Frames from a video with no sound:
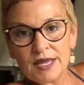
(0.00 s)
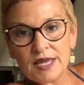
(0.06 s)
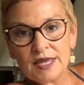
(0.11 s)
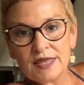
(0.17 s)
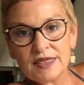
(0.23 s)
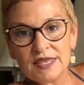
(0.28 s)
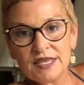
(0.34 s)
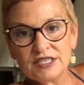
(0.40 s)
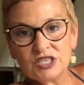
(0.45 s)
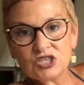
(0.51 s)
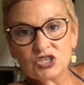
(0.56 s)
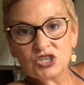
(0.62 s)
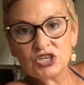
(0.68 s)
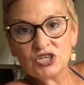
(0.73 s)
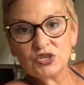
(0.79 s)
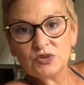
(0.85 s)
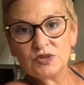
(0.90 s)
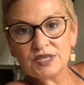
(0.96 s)
this is going to
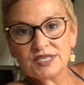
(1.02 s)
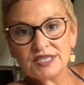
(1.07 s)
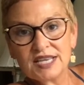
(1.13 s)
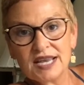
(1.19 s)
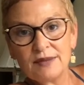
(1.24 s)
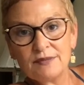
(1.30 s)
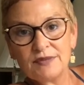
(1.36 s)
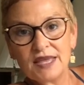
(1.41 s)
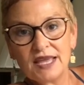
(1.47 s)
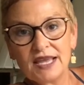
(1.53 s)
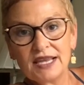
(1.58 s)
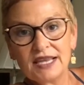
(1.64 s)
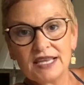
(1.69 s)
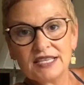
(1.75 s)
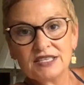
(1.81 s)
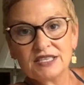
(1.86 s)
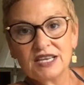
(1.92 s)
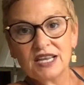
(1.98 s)
do the same thing.
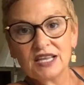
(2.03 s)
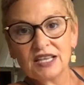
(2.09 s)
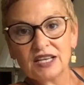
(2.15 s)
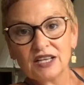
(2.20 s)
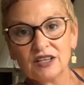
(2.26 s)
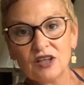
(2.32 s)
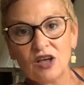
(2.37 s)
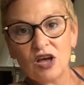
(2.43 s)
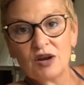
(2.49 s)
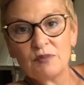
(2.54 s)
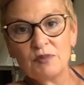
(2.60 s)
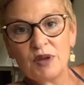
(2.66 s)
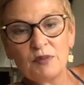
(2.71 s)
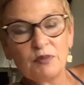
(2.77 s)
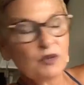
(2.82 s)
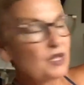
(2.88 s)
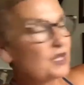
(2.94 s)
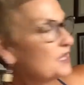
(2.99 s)
It's killing a lot of
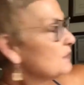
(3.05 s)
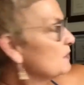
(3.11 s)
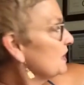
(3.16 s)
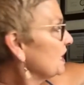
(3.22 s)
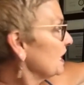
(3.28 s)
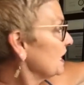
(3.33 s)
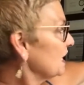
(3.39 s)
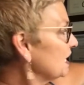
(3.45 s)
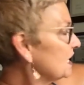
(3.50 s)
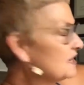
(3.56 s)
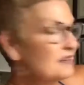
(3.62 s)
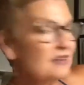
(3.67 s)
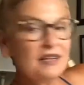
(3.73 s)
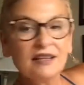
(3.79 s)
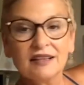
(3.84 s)
people in the beginning,